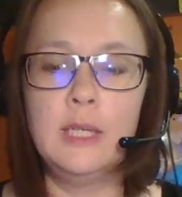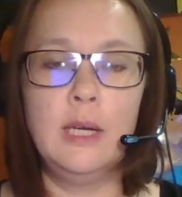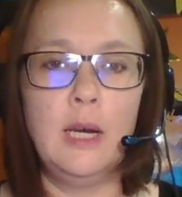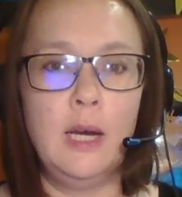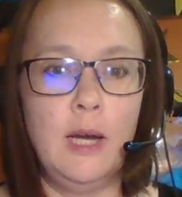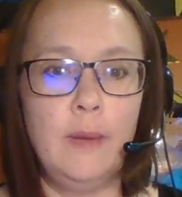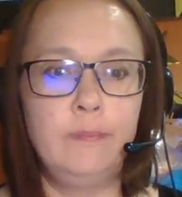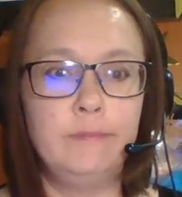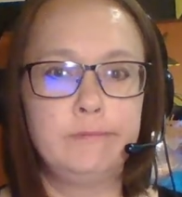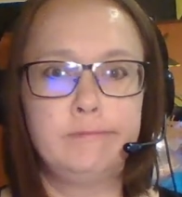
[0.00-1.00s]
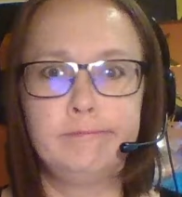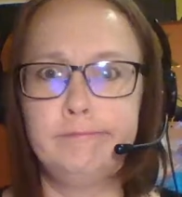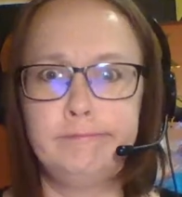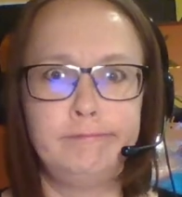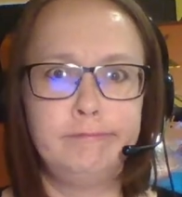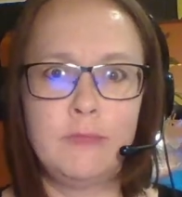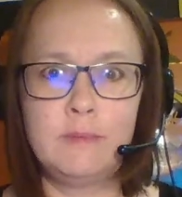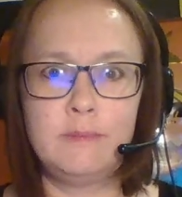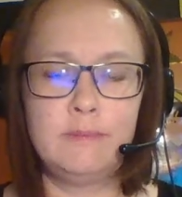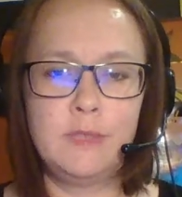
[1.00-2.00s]

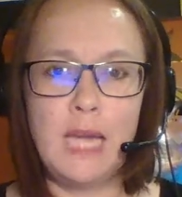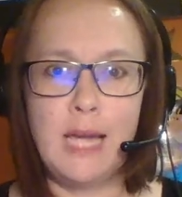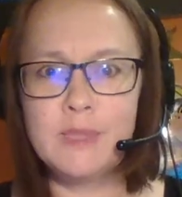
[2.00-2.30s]
time